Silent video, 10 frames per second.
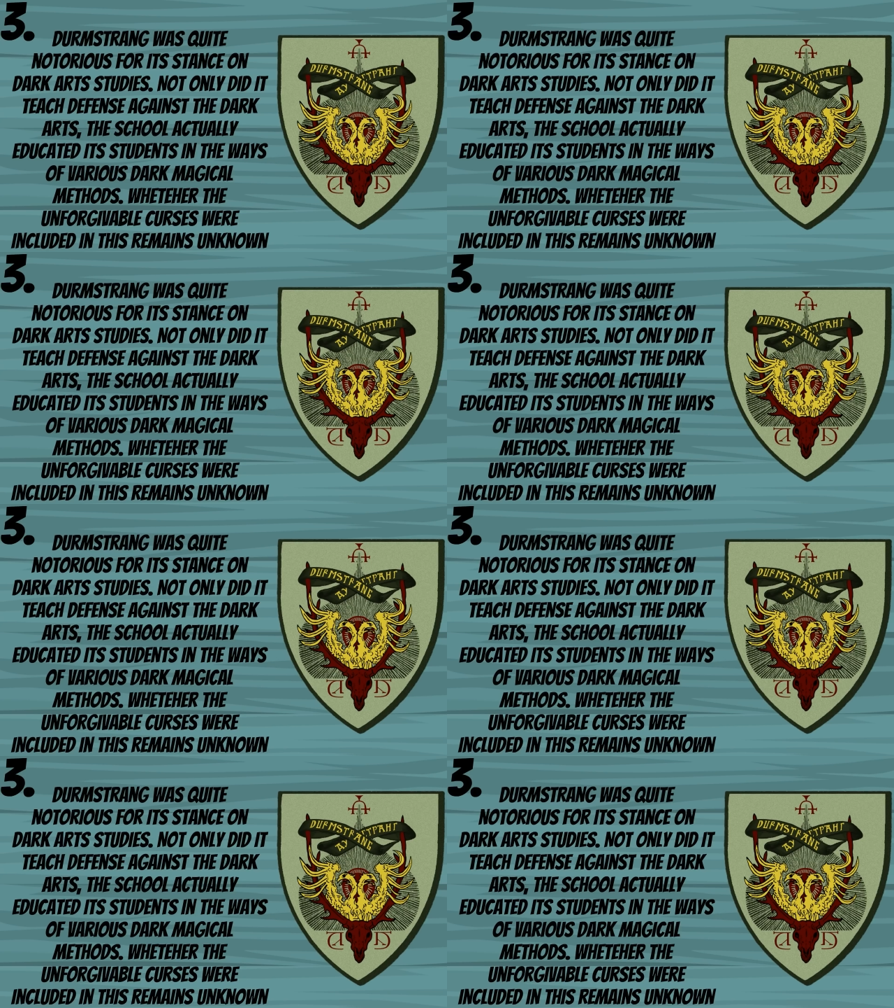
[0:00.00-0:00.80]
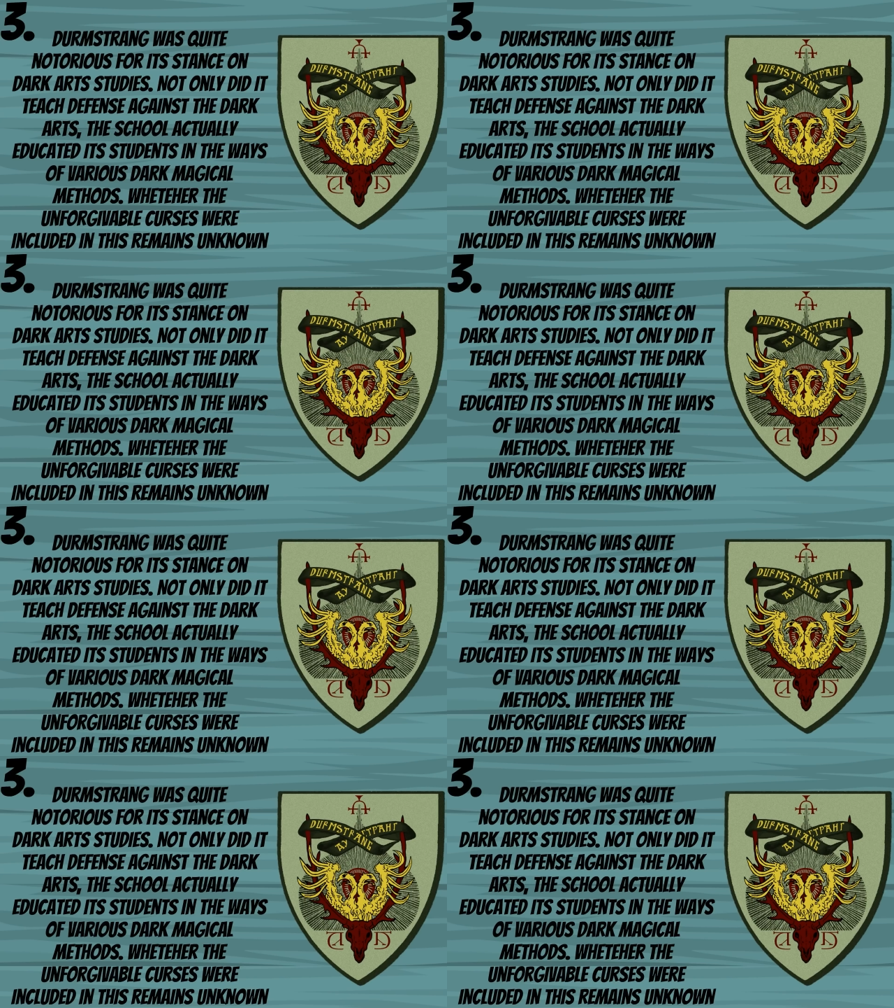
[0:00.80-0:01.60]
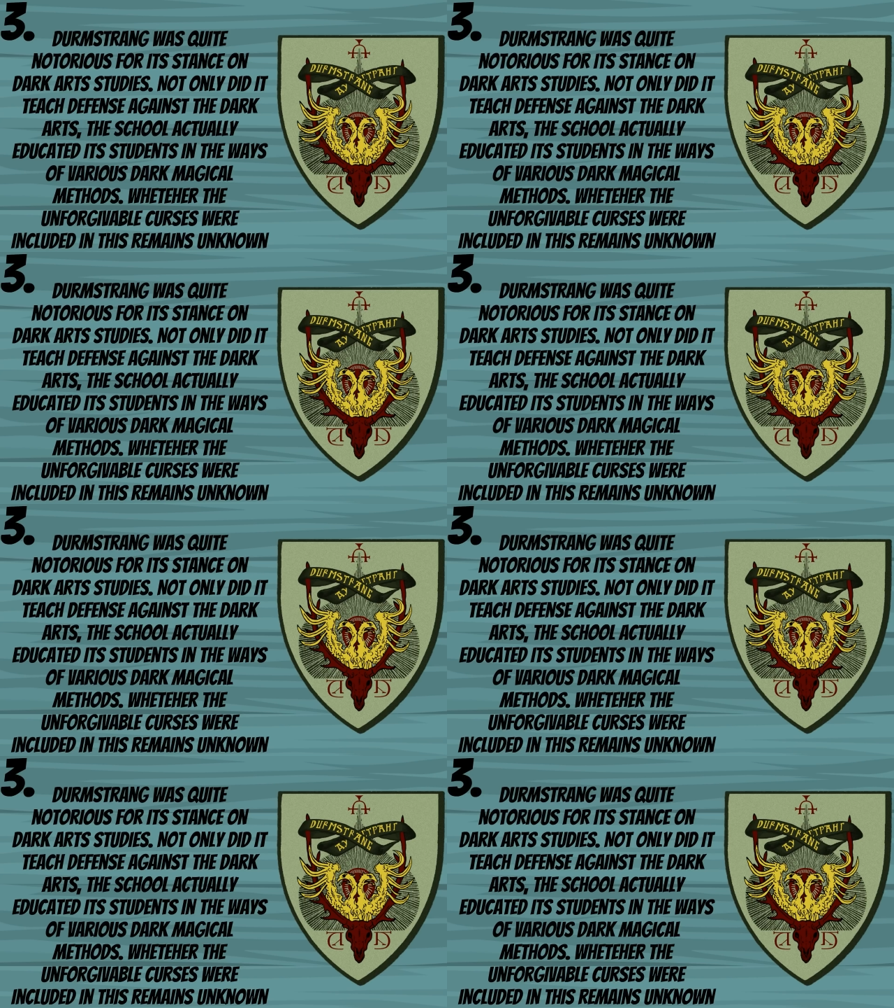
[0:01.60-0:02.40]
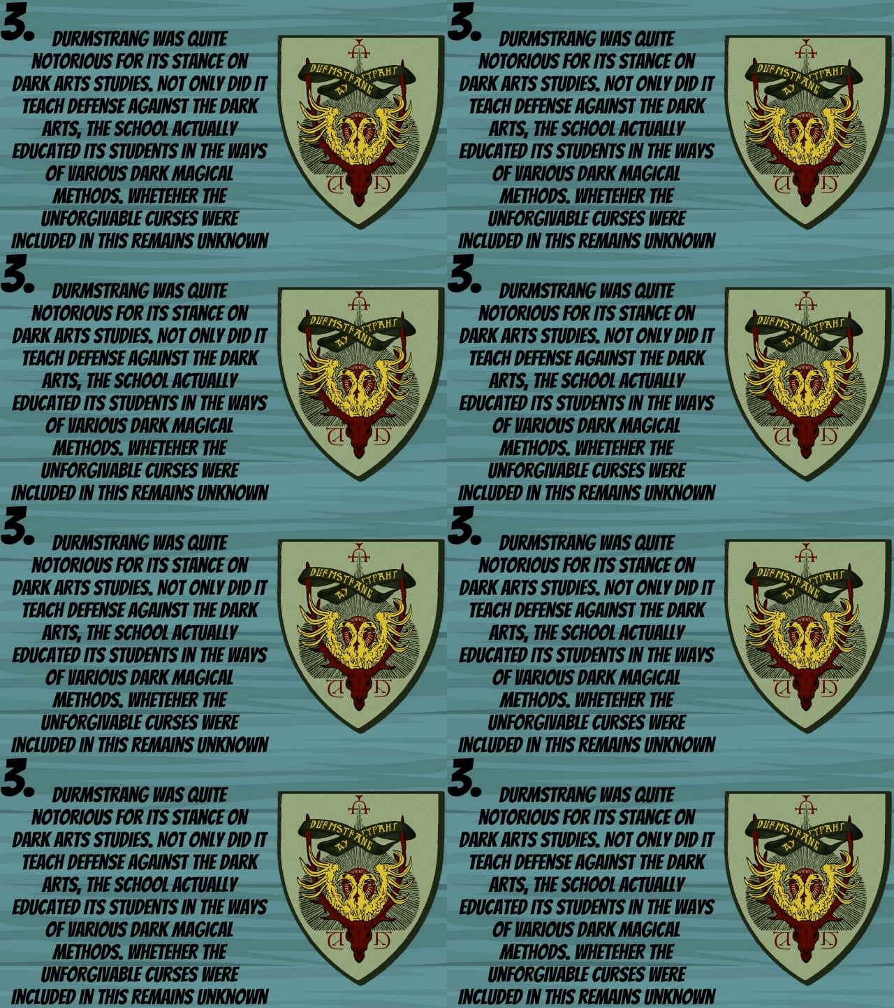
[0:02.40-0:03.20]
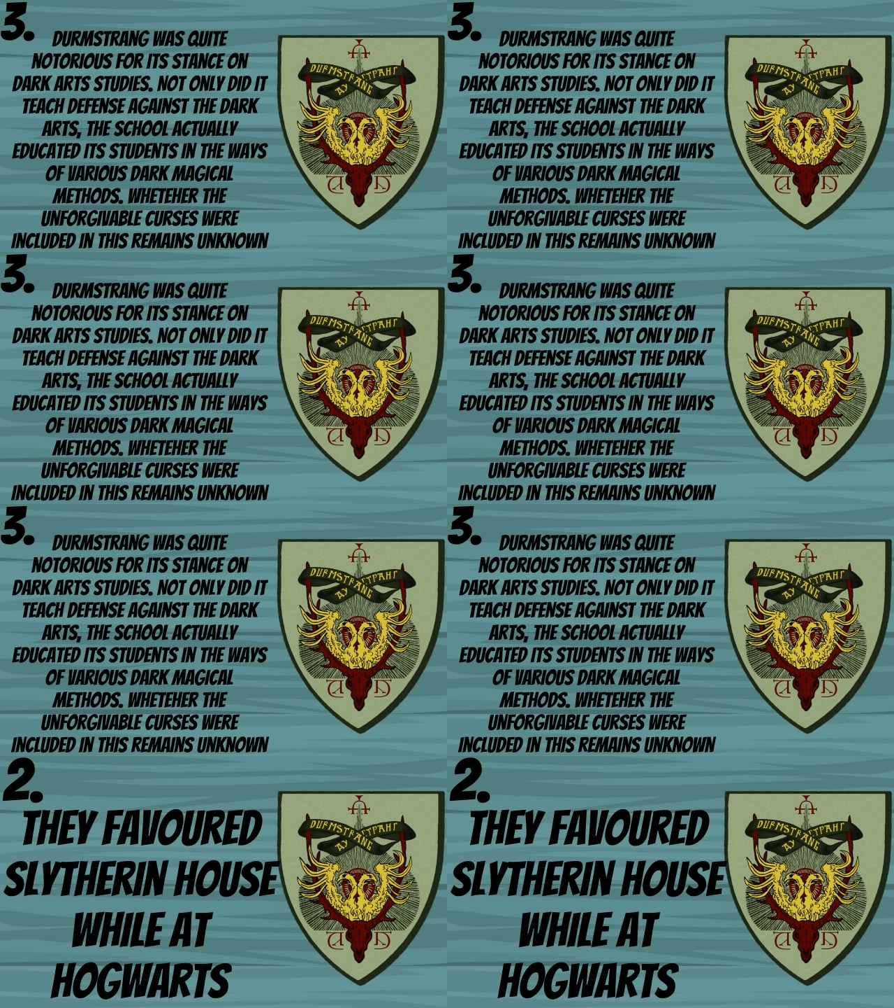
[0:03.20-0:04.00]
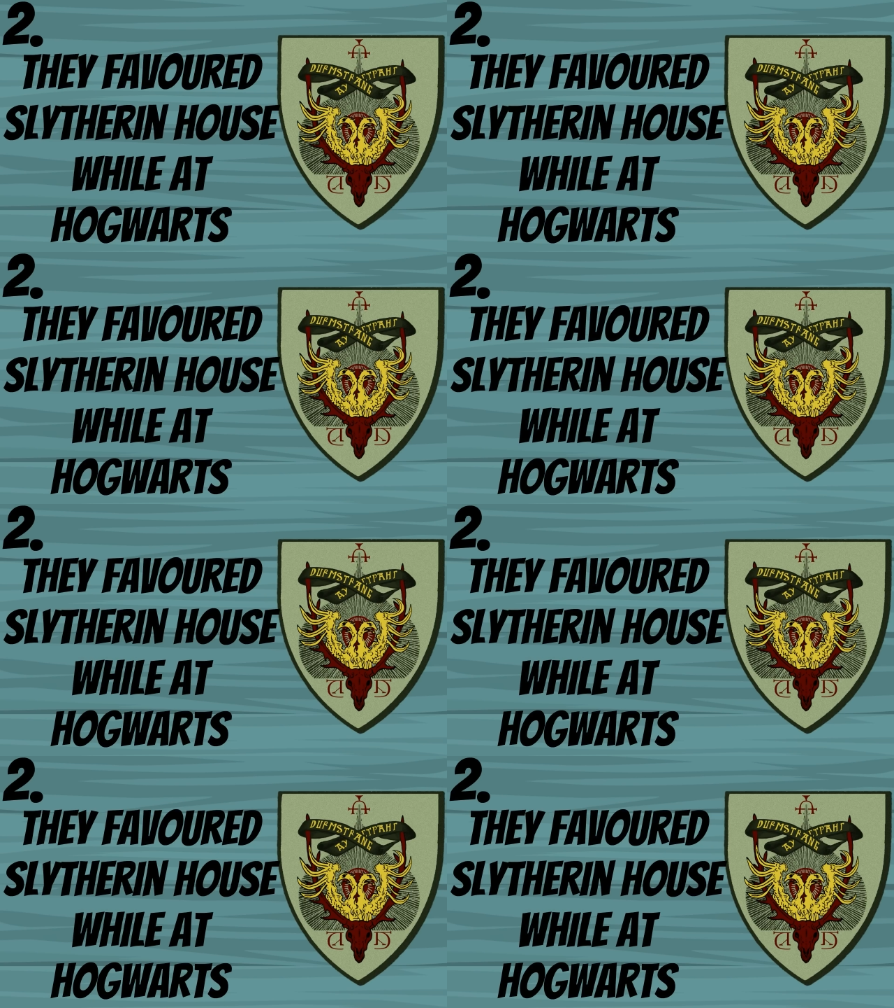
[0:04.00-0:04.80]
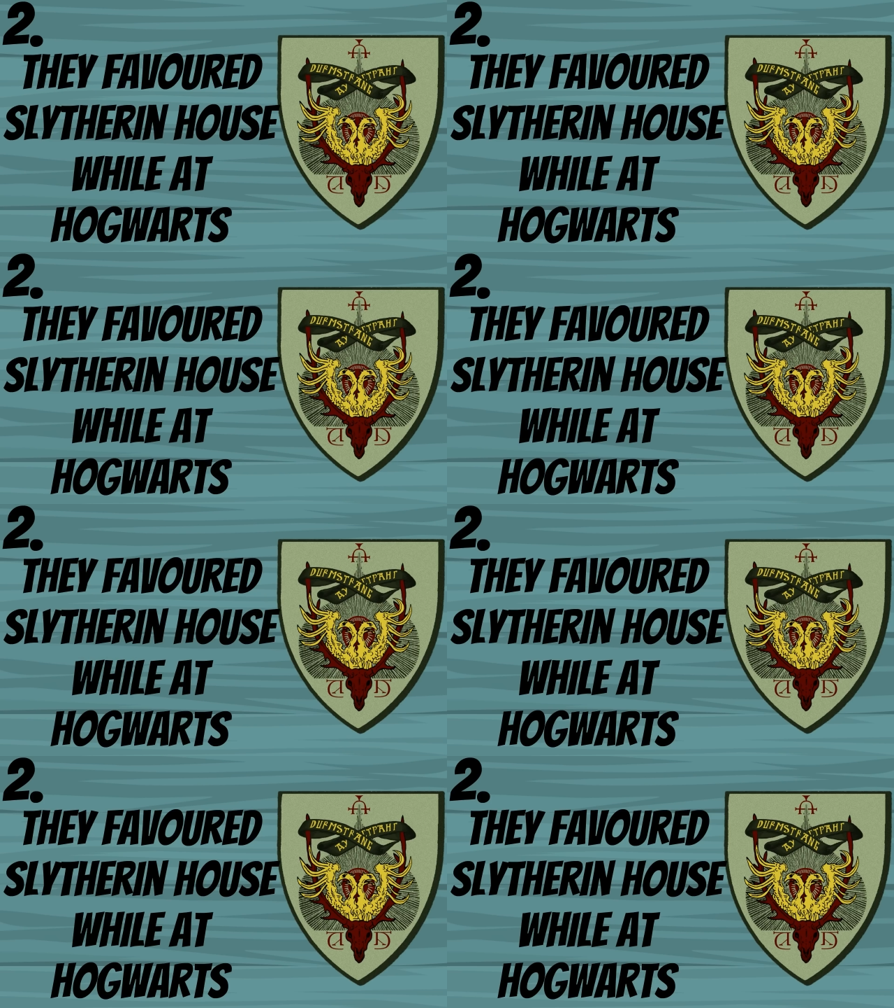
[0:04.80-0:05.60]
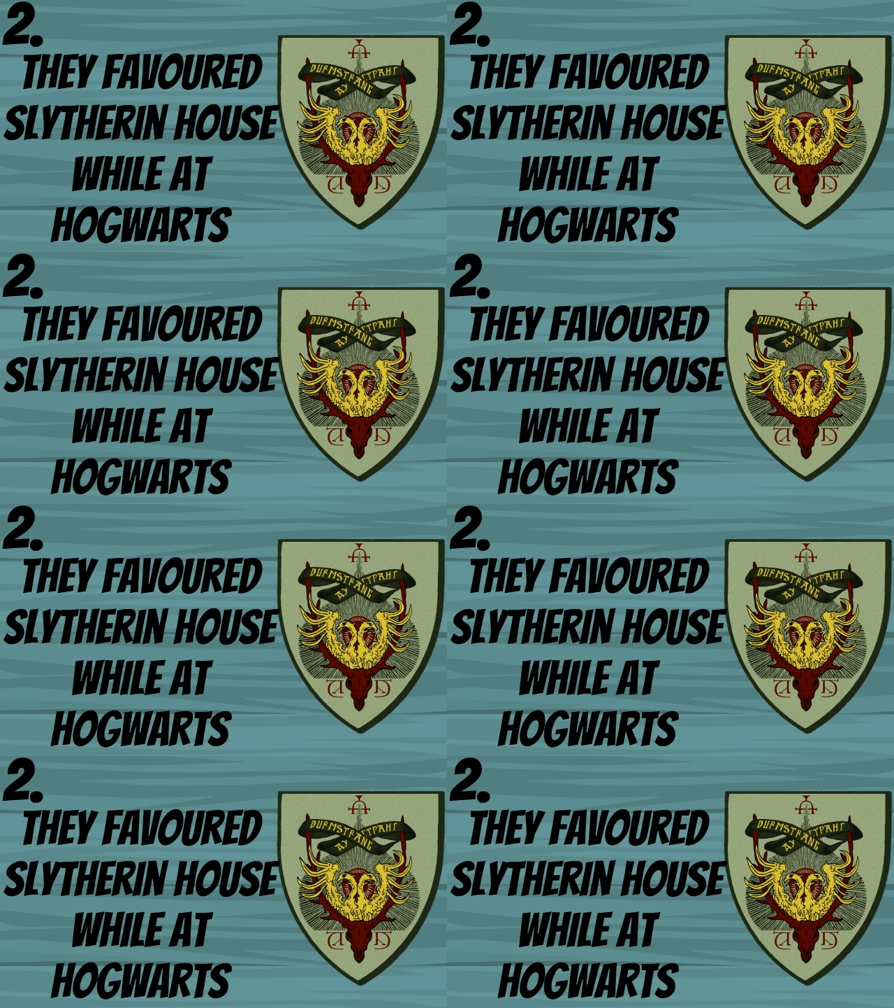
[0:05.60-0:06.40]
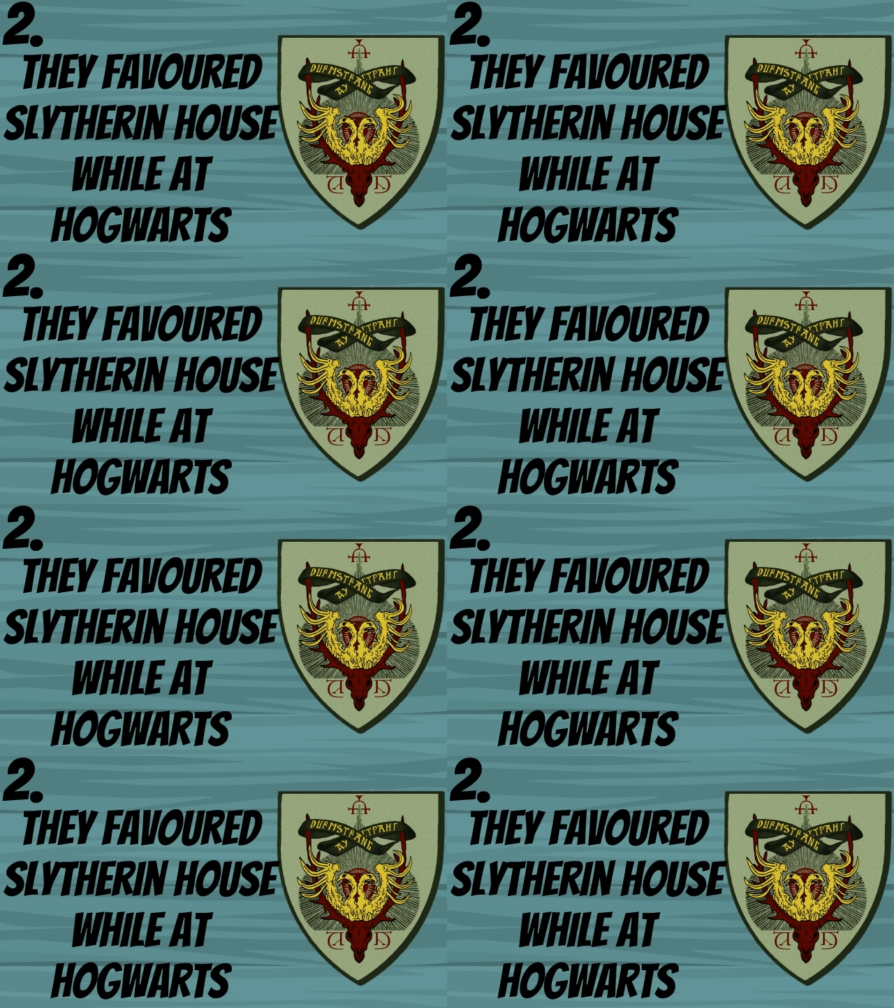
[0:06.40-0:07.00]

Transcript: No face is visible, so there are no lips to read.